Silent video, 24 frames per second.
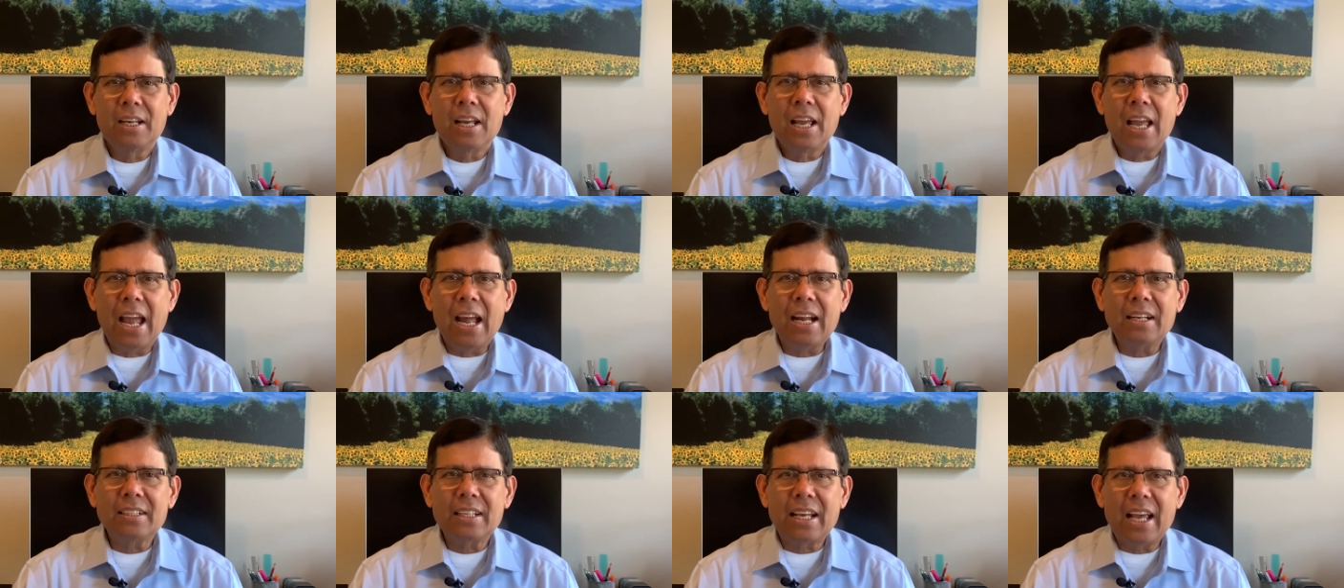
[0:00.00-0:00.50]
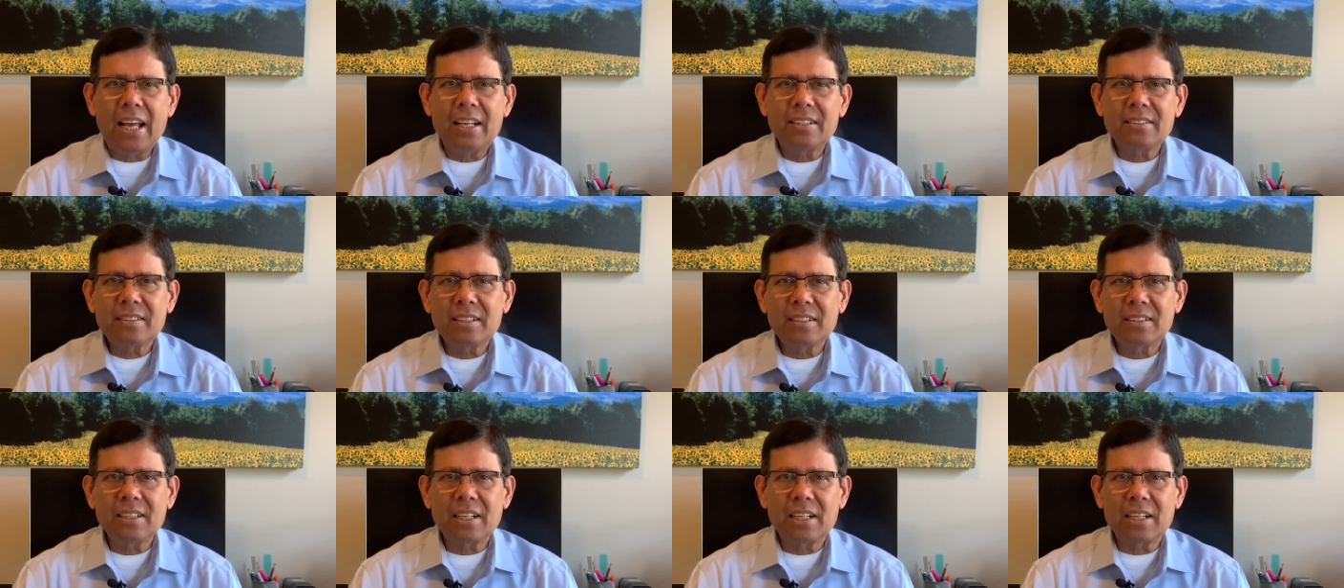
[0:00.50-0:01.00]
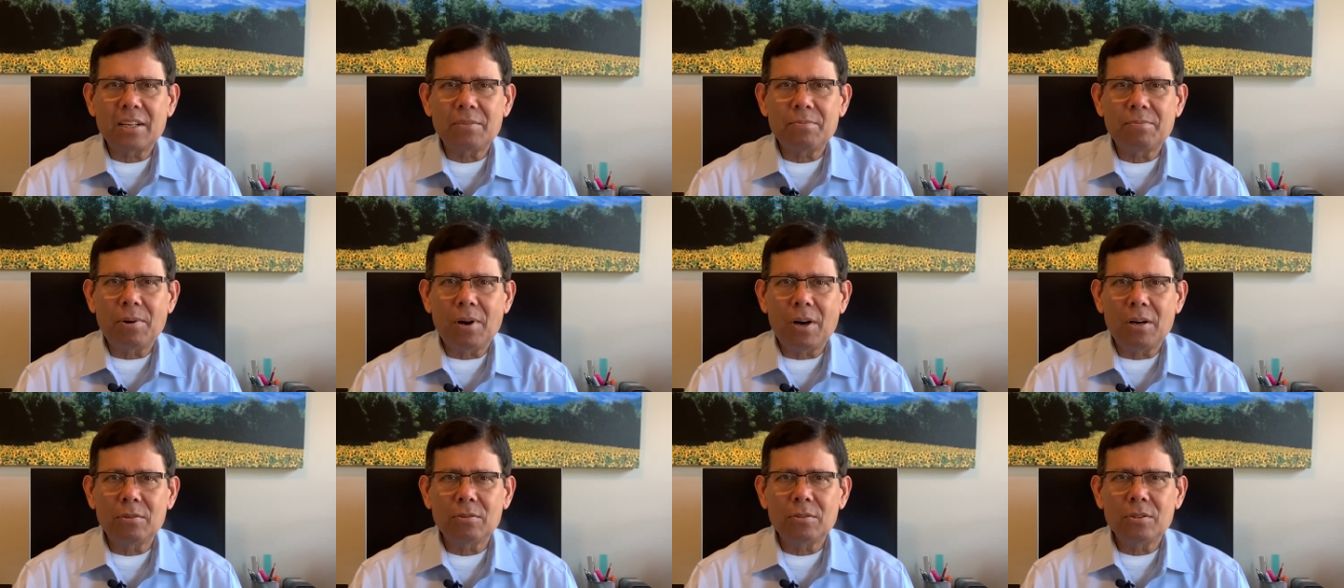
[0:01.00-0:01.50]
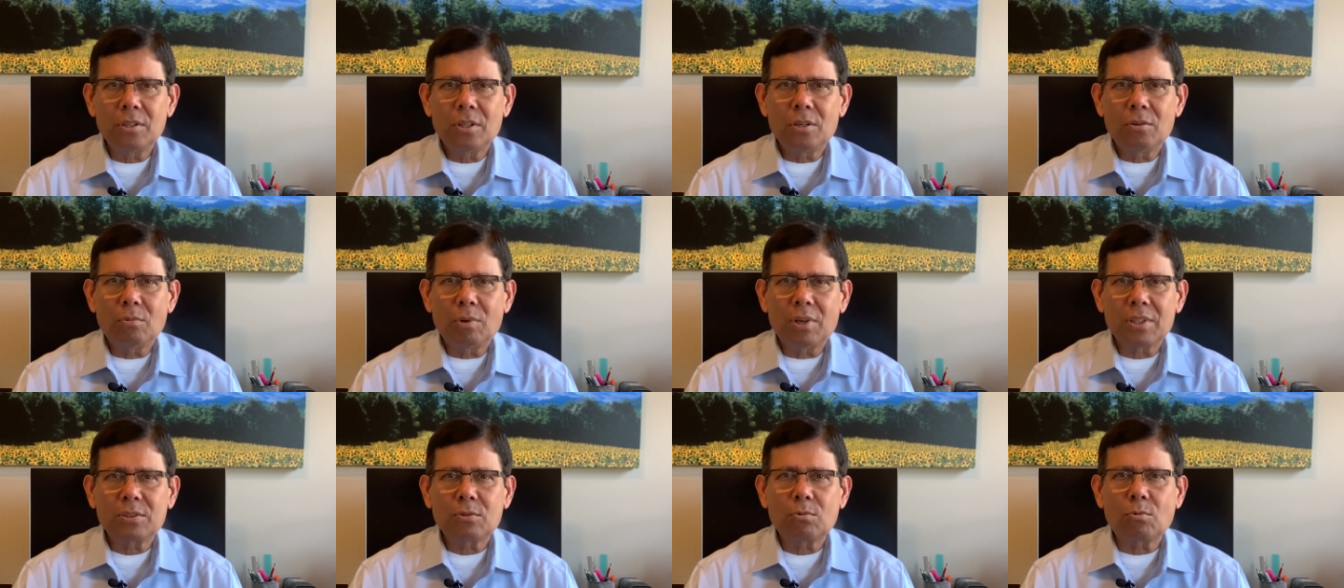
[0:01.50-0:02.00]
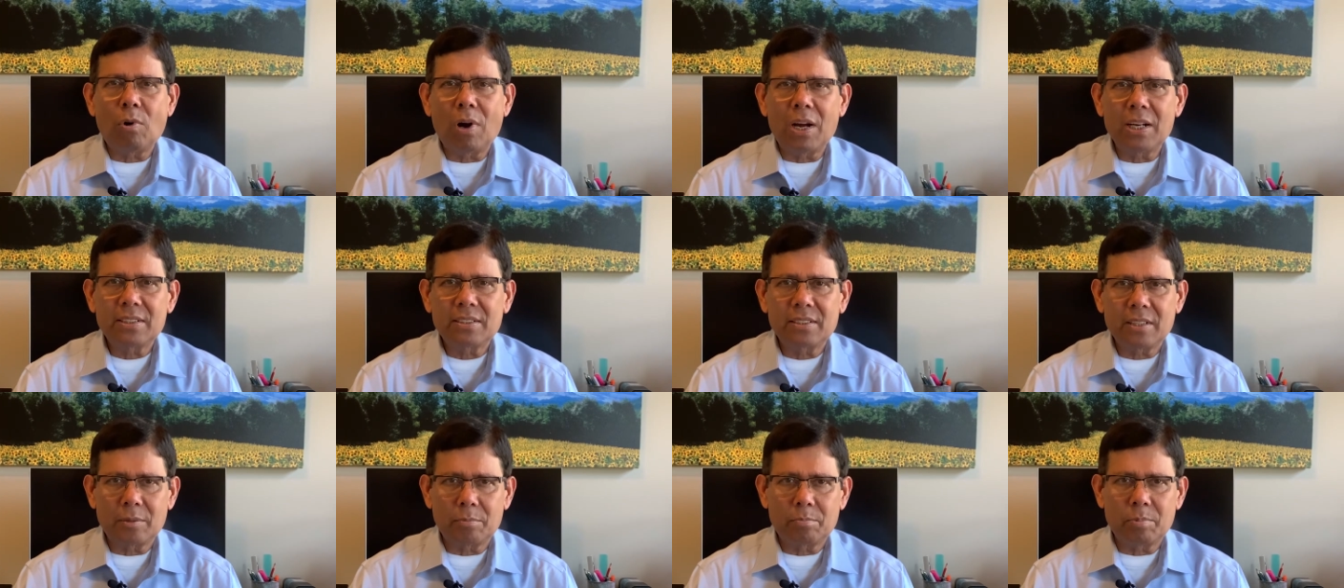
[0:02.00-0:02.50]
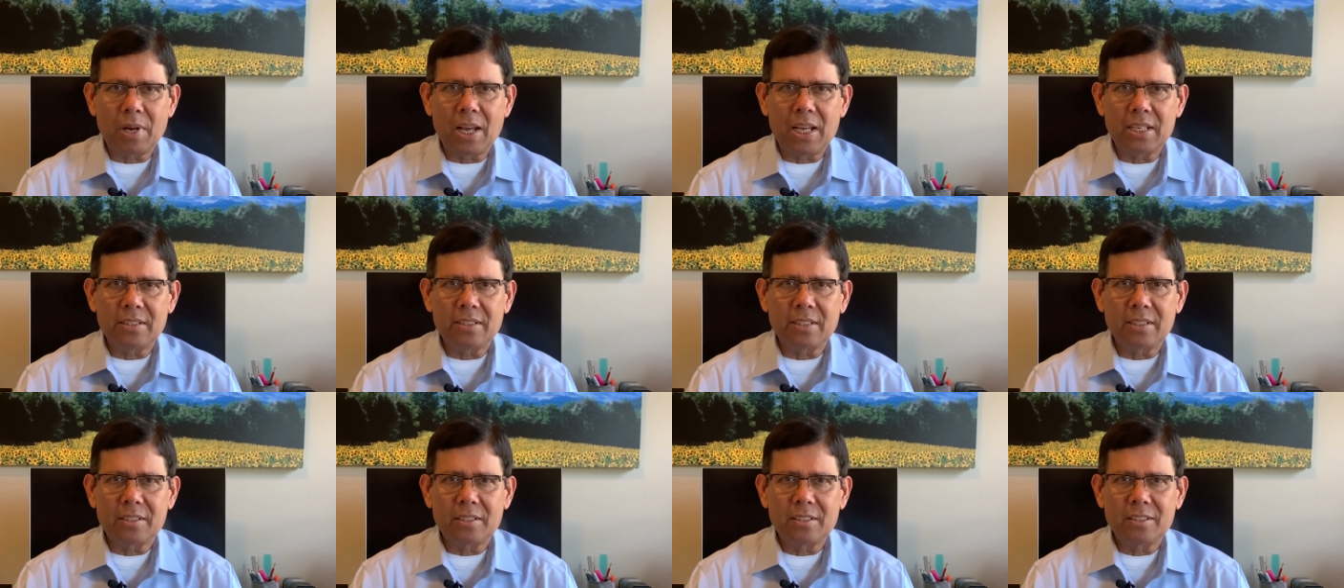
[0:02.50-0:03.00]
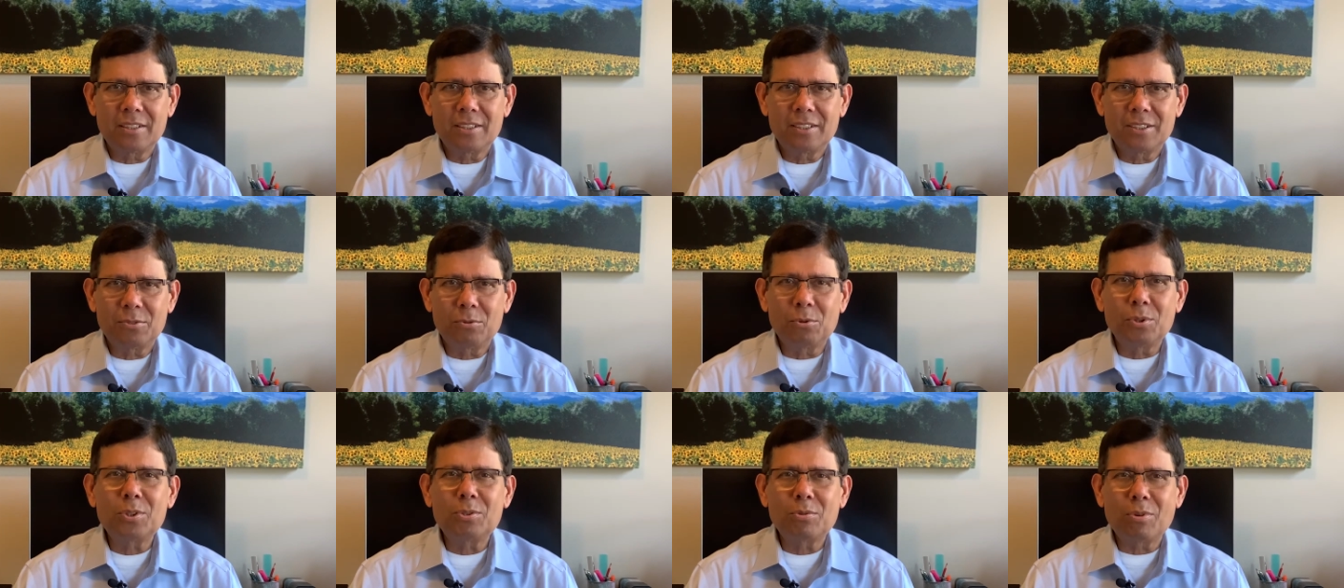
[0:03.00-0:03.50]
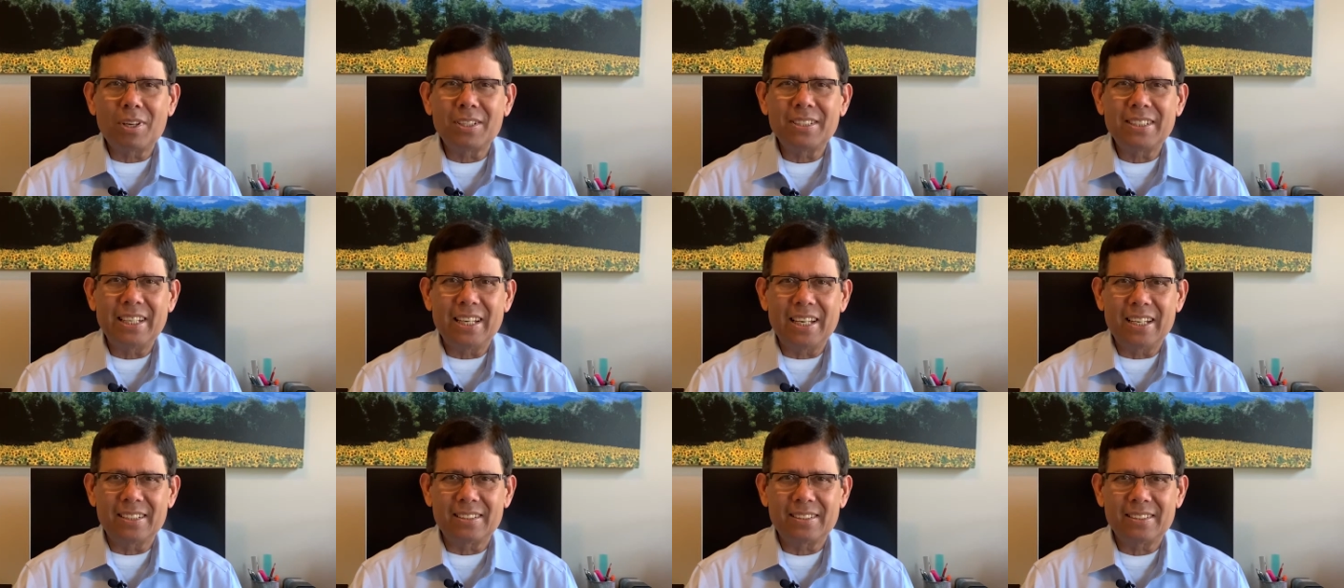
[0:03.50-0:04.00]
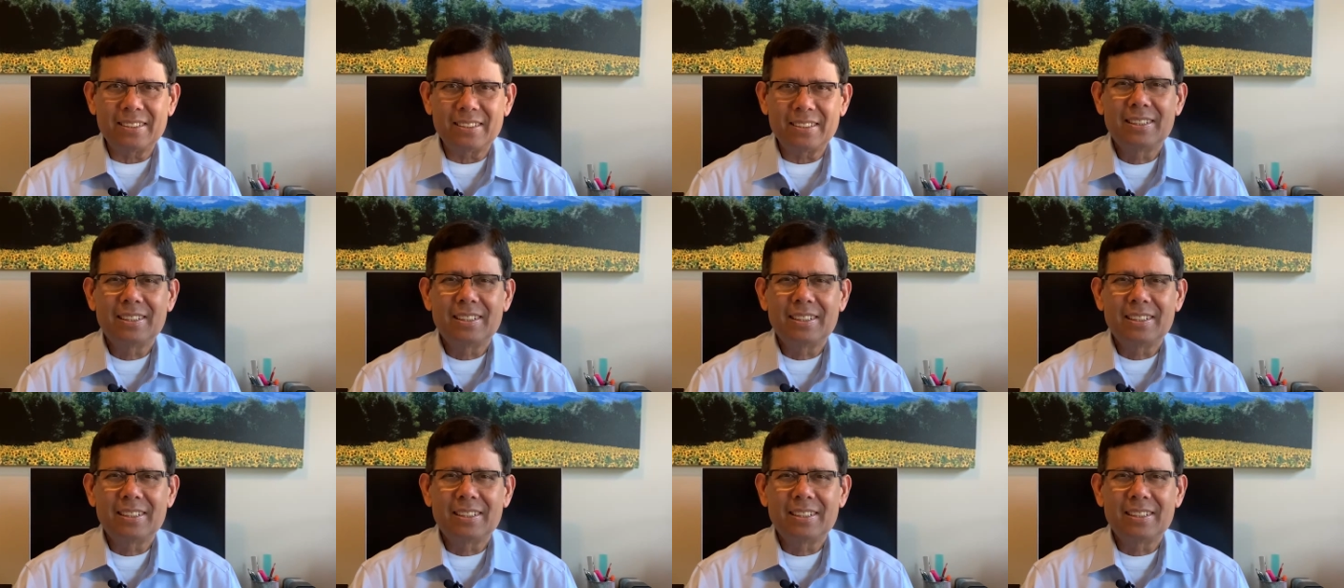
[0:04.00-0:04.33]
And the answer that I found was quite surprising, which was yes.